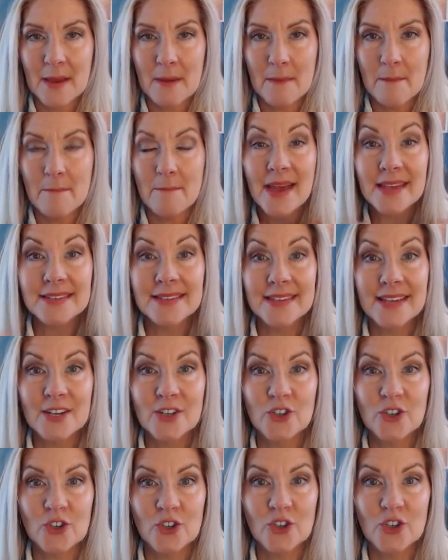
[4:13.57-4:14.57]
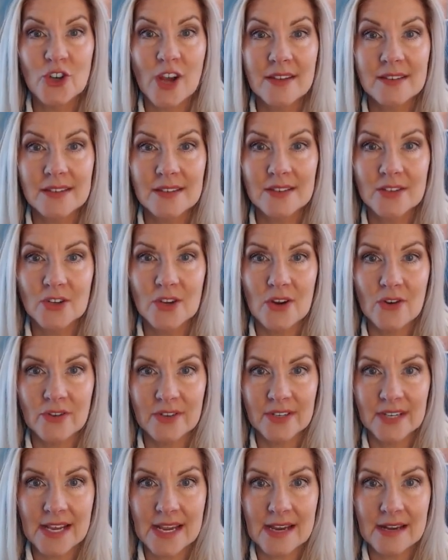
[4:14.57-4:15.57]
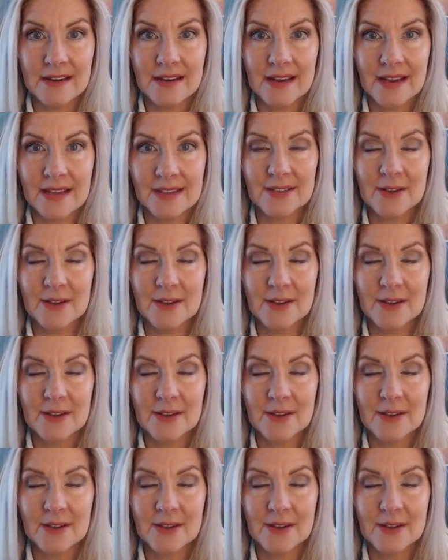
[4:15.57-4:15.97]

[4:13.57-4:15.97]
message just to your teen.